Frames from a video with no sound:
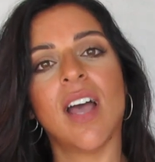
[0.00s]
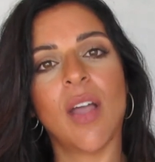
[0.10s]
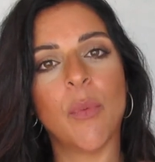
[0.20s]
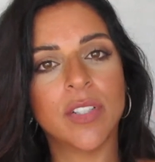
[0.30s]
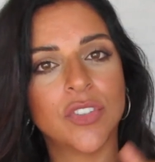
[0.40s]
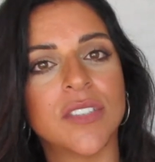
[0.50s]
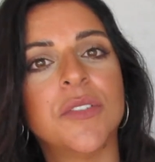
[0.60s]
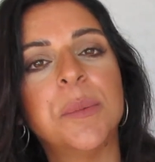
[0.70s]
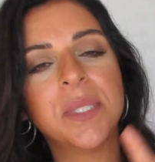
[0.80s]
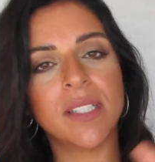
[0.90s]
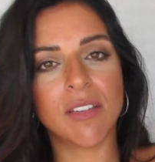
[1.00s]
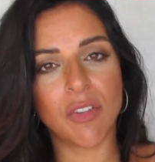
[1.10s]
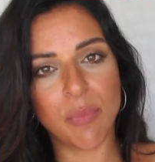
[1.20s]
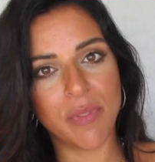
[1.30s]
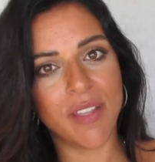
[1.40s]
I want to transform it
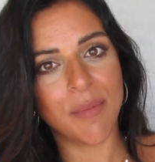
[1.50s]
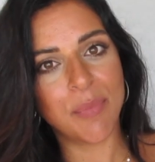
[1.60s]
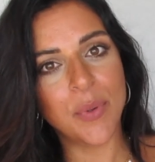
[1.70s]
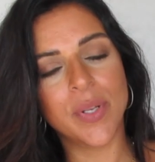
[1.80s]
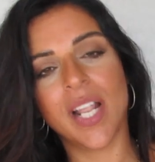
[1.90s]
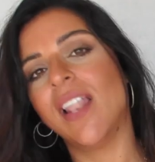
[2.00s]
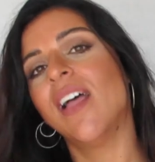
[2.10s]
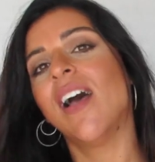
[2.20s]
into the plural.